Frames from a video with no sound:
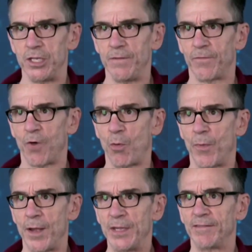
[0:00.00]

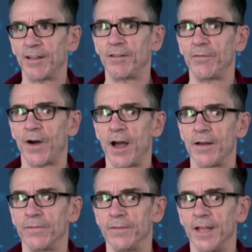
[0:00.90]
default might be
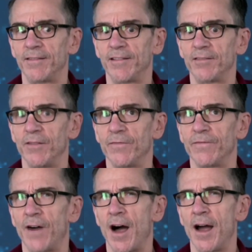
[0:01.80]
65, neg
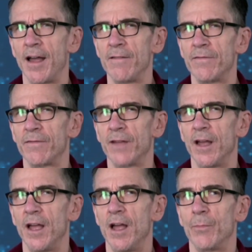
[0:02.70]
65,
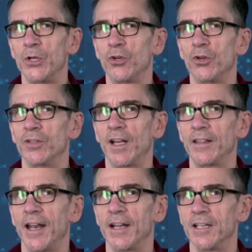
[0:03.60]
but you could
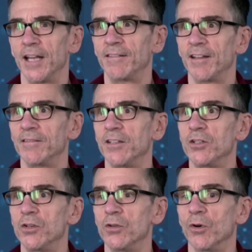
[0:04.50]
set that at to neg
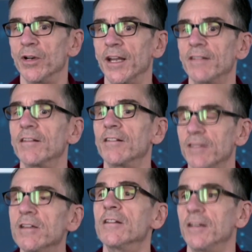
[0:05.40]
62 or neg
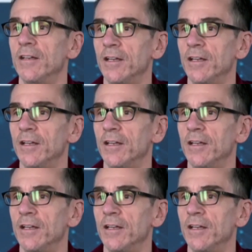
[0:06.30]
60,